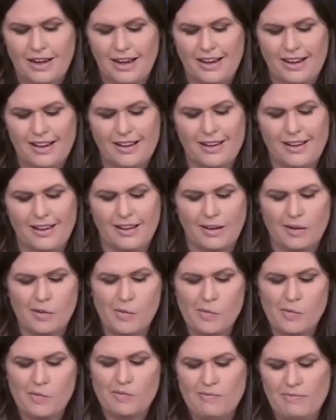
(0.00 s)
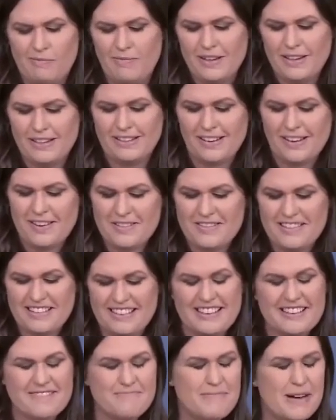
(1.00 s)
I
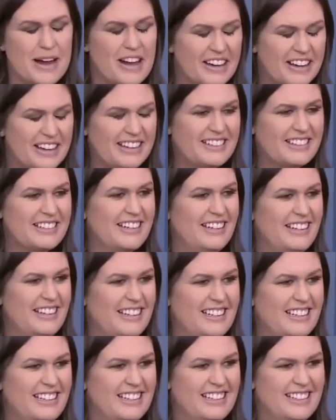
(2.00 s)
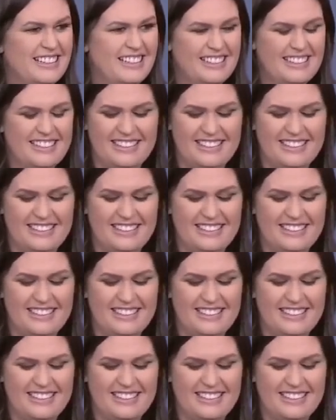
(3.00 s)
think you watch a lot of CNN, if you don't